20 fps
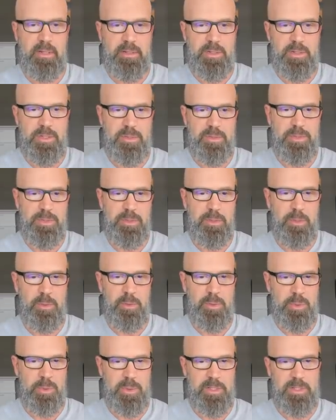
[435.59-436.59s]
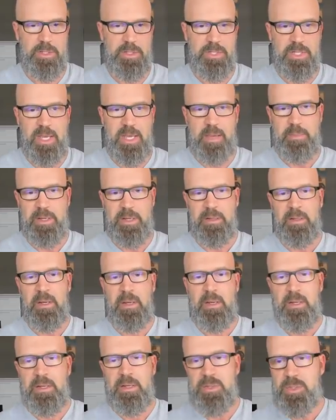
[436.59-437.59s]
This is the newest one that just came in.
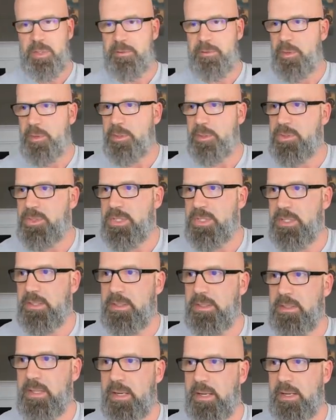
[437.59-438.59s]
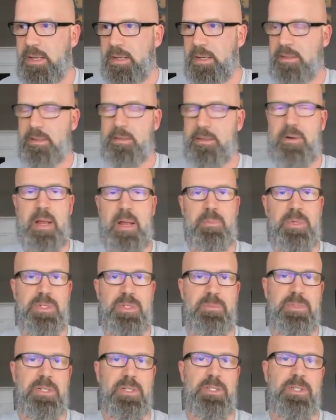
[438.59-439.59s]
So if you're interested in grabbing
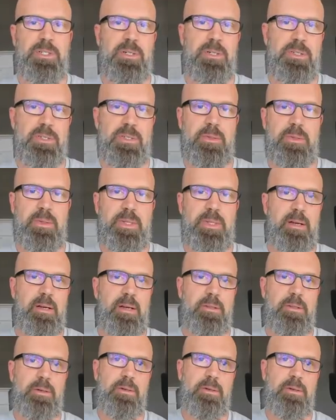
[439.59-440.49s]
some t-shirts, they're there.